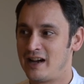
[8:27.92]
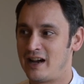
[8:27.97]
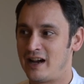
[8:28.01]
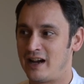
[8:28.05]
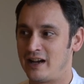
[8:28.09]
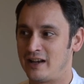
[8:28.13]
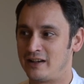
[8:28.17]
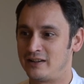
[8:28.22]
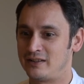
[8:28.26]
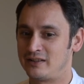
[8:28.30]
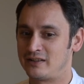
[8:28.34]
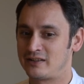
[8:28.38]

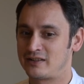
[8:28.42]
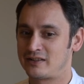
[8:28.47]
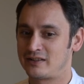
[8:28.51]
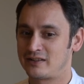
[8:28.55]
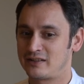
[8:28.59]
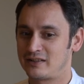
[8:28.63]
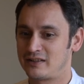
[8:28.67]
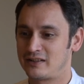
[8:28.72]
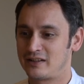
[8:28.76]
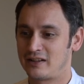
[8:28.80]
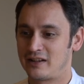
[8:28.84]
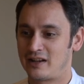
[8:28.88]
And
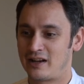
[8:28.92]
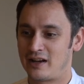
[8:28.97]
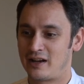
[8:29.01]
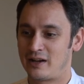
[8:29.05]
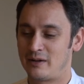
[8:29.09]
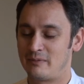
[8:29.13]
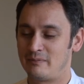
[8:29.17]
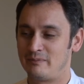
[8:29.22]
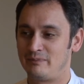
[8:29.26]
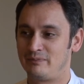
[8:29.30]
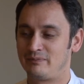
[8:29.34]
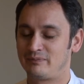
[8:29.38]

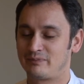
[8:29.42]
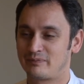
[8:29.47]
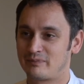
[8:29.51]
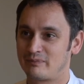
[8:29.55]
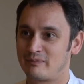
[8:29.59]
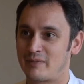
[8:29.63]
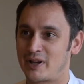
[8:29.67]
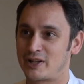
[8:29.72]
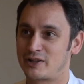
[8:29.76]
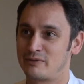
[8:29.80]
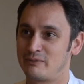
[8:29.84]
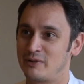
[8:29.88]

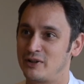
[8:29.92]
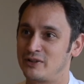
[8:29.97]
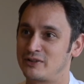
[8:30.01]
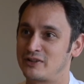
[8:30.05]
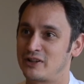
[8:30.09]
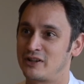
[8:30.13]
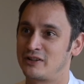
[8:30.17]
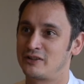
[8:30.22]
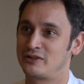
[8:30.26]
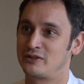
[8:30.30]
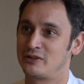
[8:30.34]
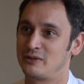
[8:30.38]
Massimo
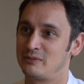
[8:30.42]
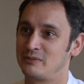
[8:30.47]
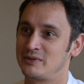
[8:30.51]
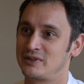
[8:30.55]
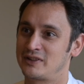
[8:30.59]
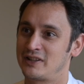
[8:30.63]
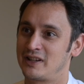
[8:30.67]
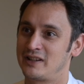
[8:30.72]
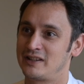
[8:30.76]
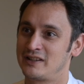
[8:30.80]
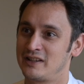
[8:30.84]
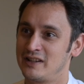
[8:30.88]
turned to him and
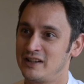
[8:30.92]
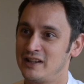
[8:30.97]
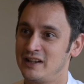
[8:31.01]
said,